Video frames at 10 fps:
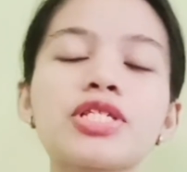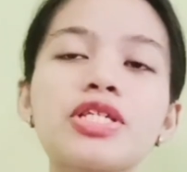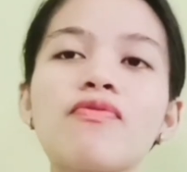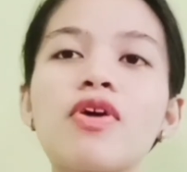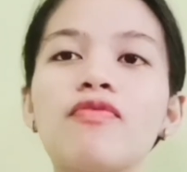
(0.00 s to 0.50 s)
the
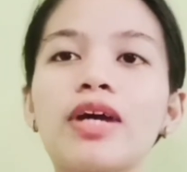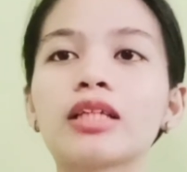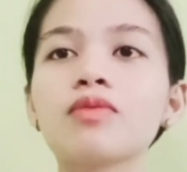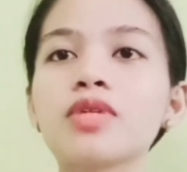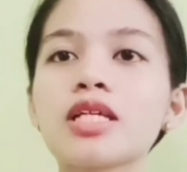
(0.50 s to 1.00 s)
perceived
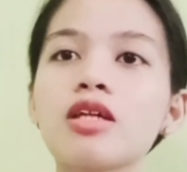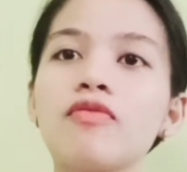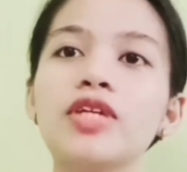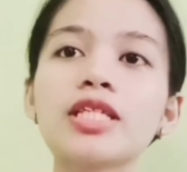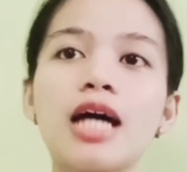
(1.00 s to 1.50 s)

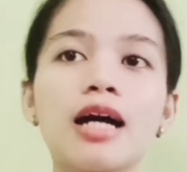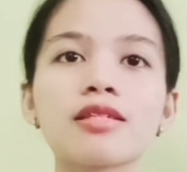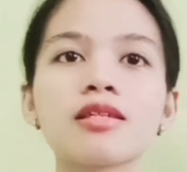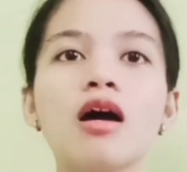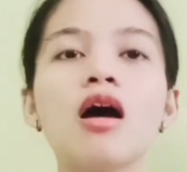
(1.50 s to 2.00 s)
effectiveness of the
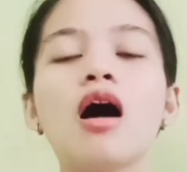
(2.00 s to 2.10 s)
tax,